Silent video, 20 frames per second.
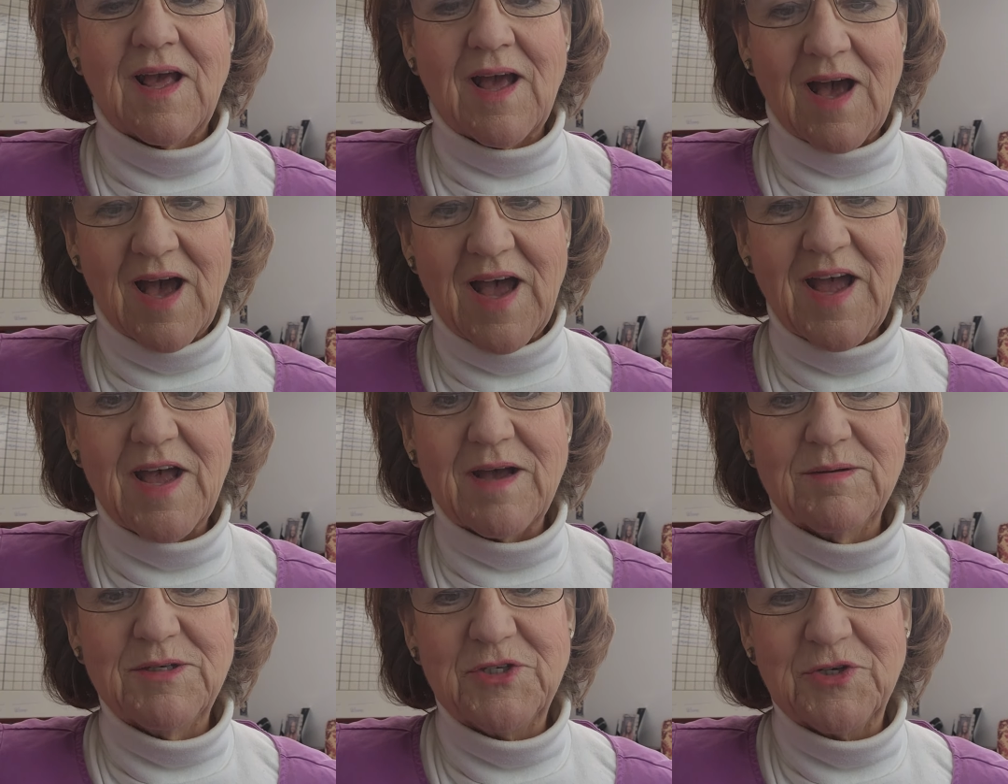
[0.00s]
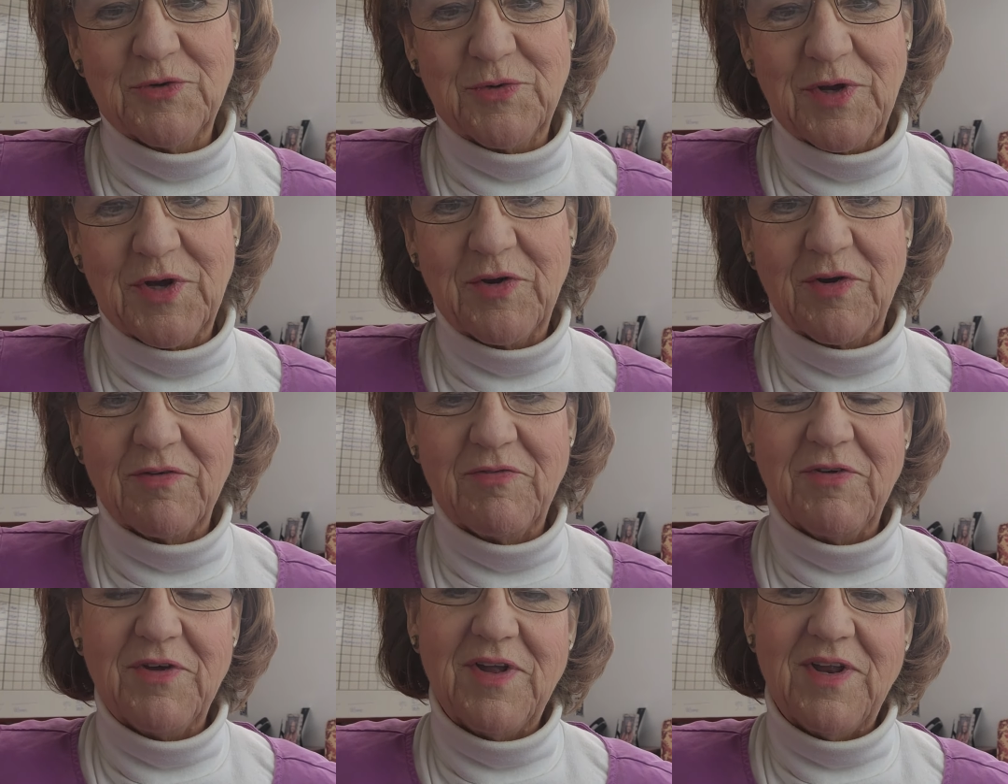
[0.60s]
Hi, I'm Sheri
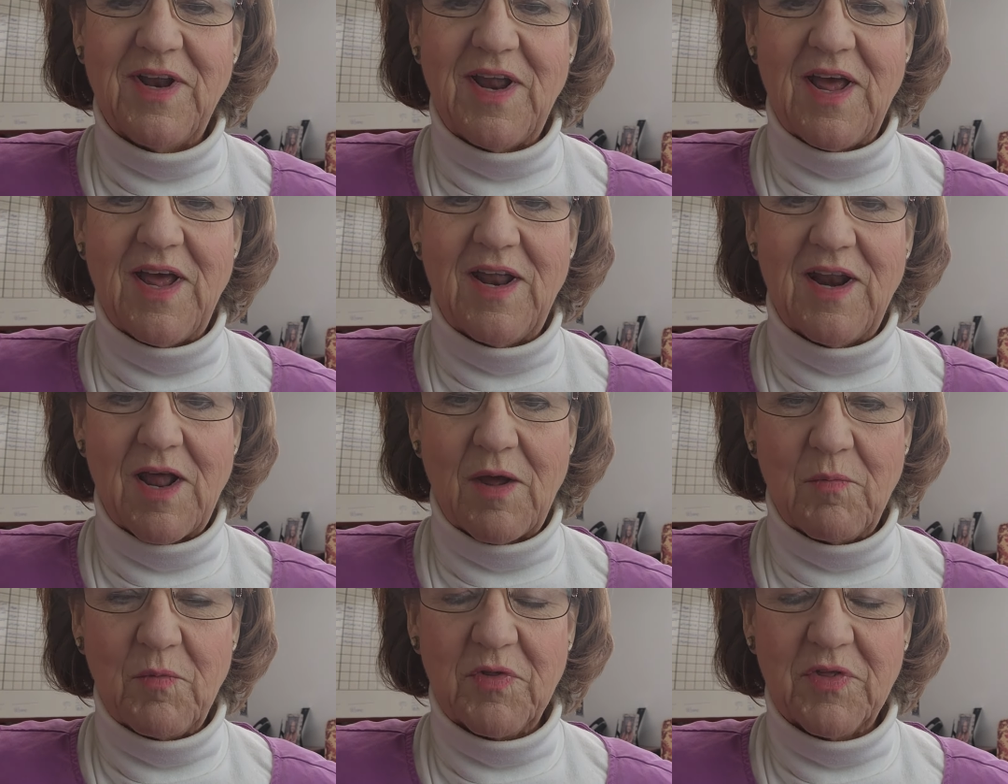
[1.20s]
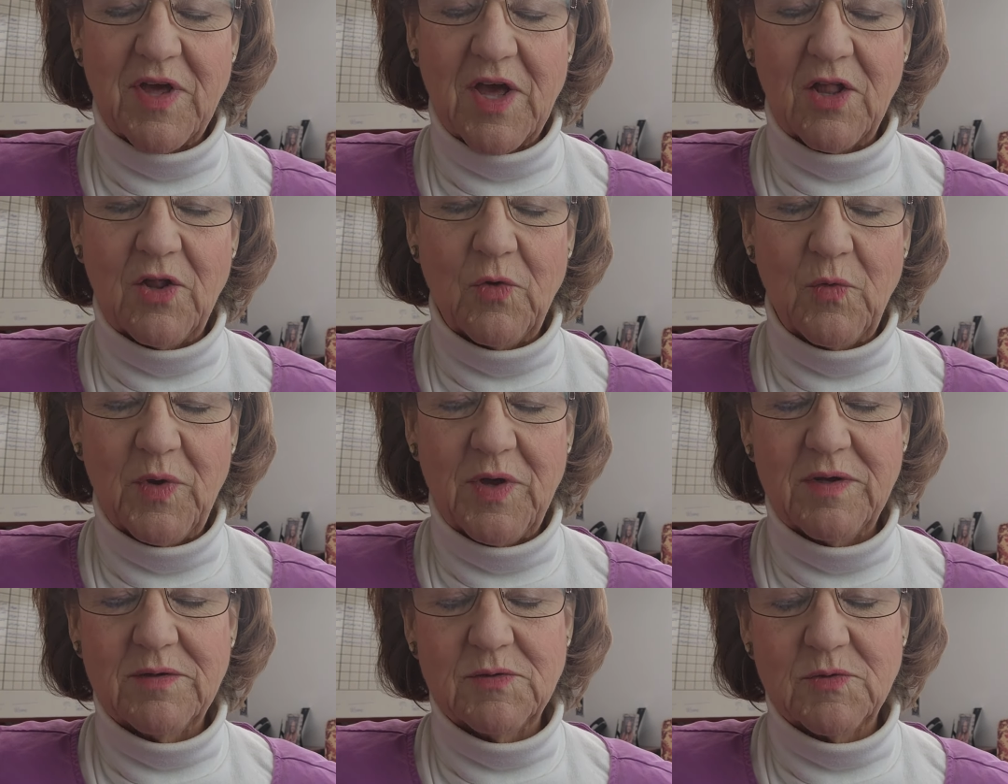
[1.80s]
Griffin, and I'm with Keller
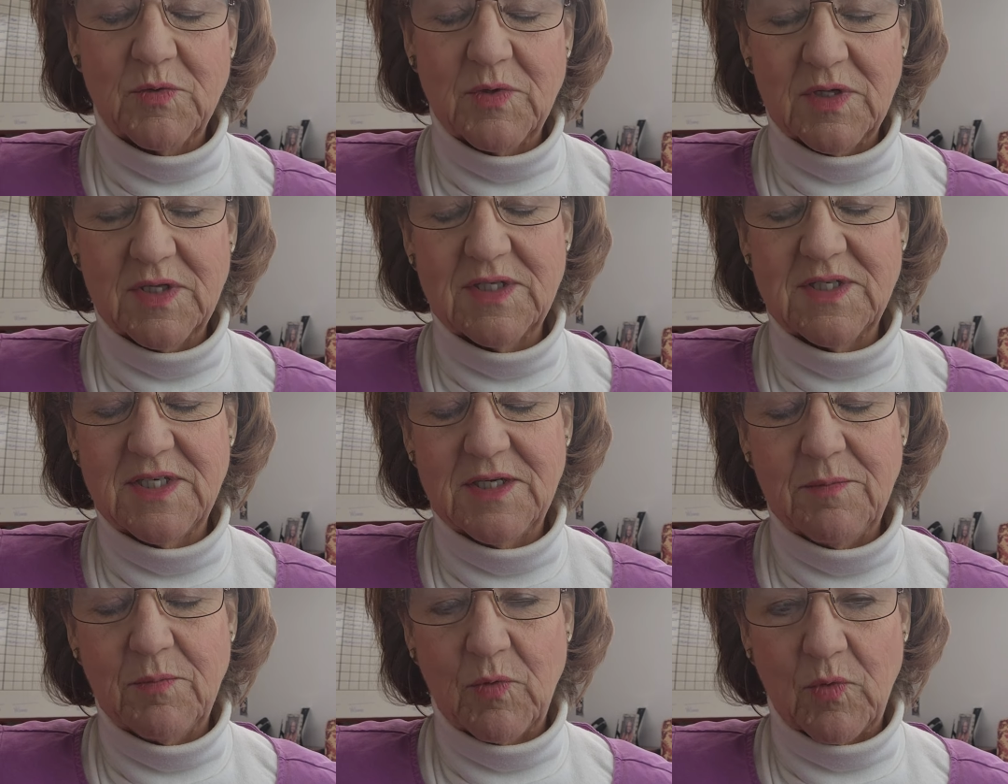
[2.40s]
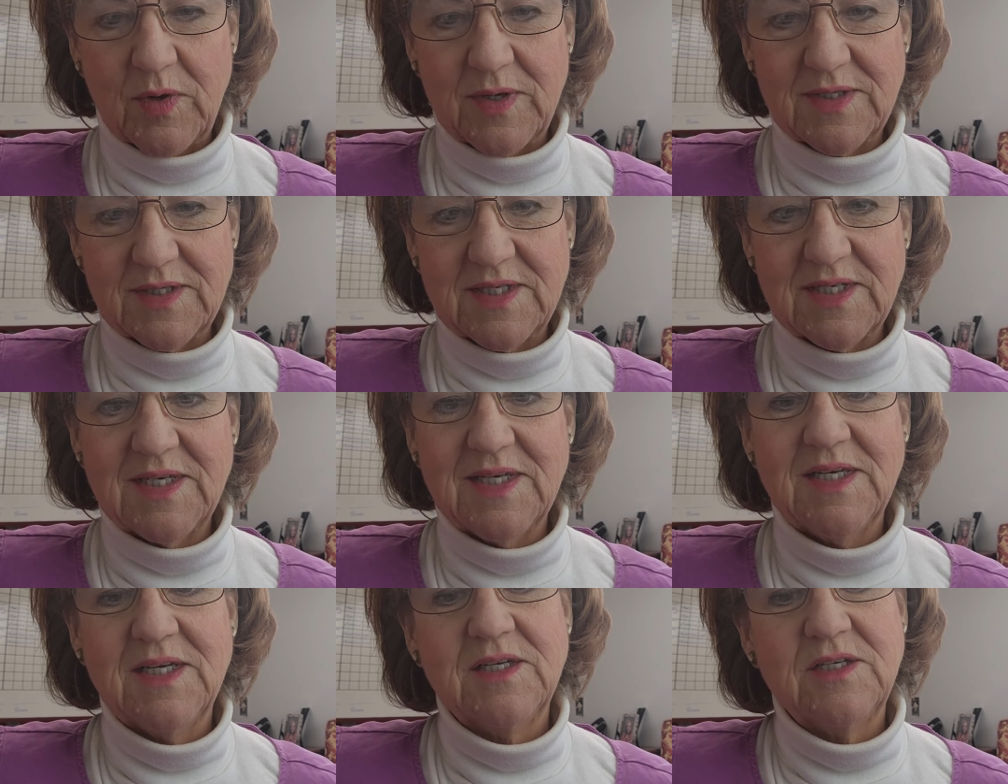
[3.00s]
Williams Realty
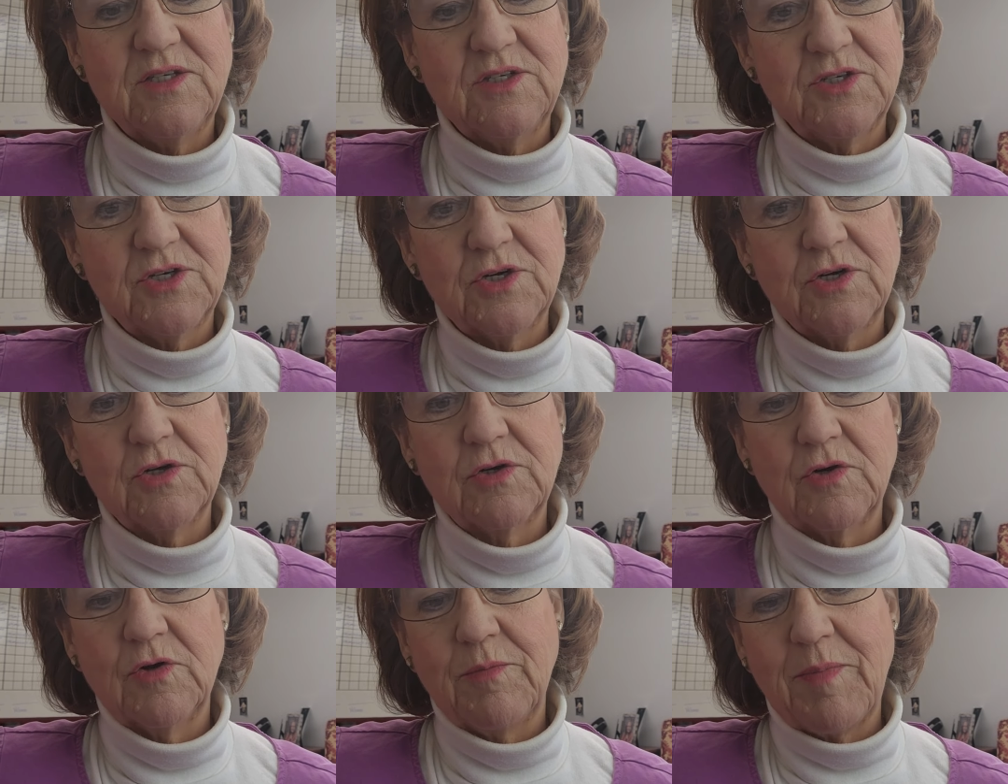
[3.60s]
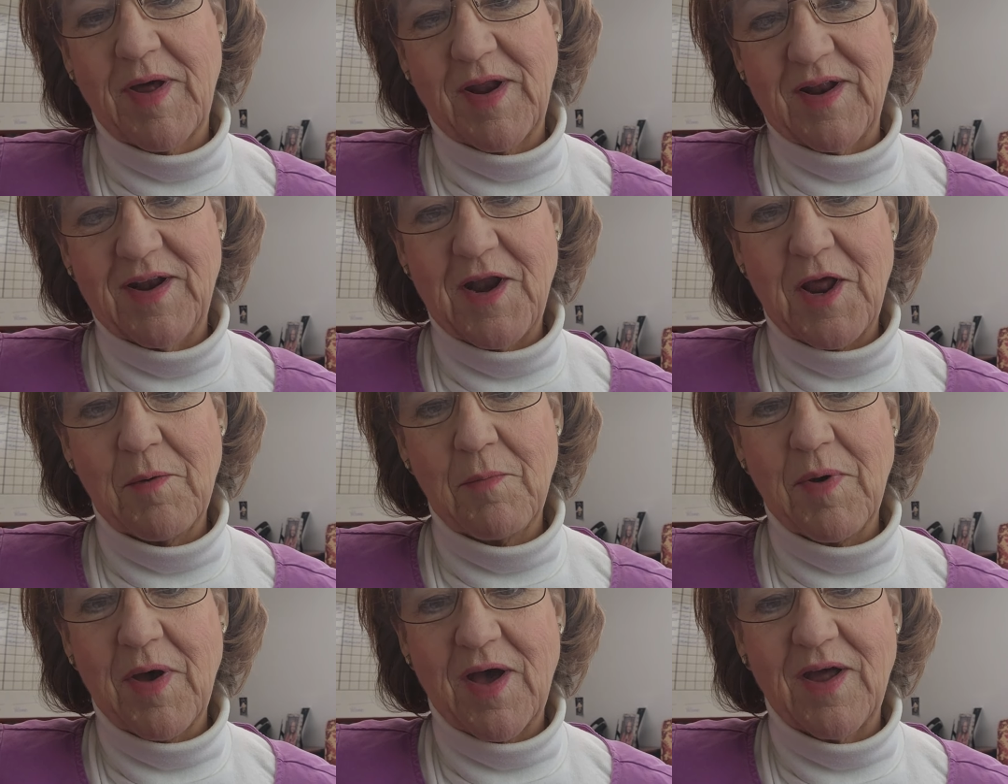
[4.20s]
Boise, Turner Group out of
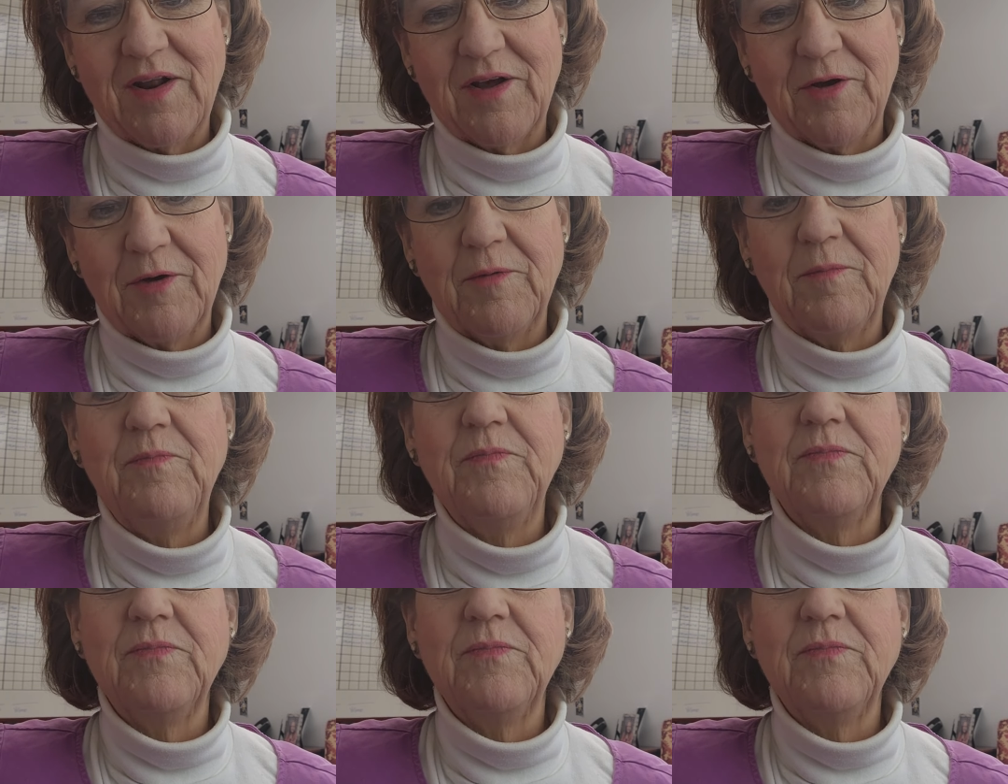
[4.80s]
Nampa, Idaho.